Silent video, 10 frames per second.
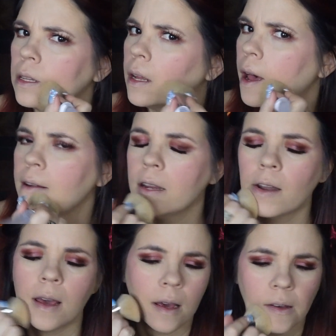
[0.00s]
didn't
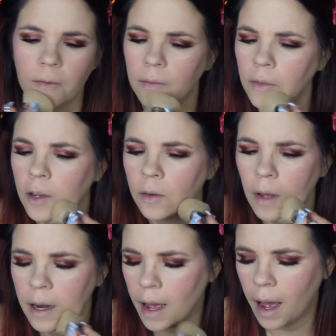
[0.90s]
have.
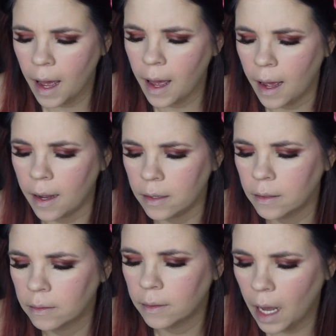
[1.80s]

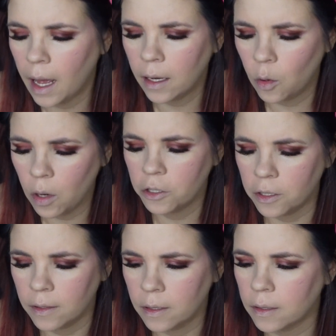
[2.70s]
I had
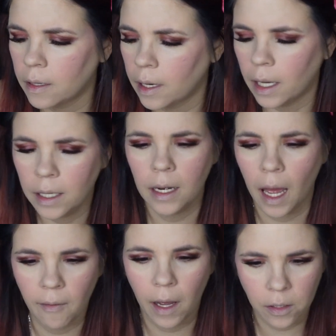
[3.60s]
questions and I didn't
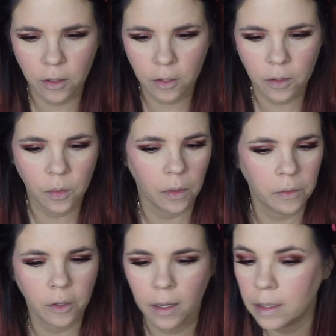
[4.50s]
have answers, is what I'm
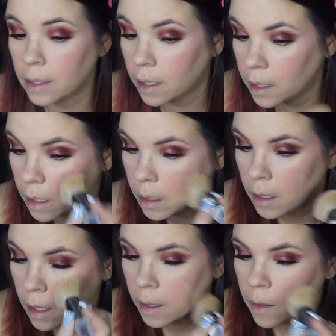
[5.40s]
trying to say.
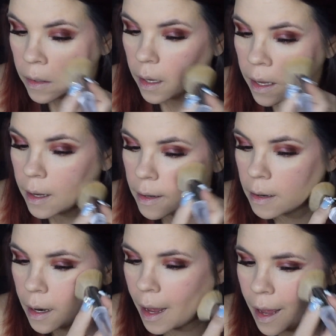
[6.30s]

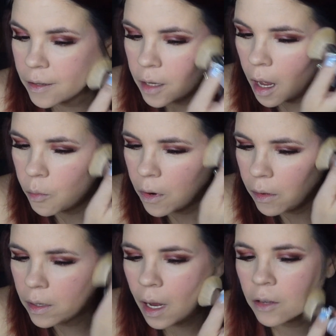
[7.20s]
And so I'm
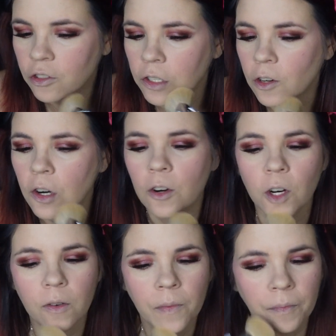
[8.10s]
really not sure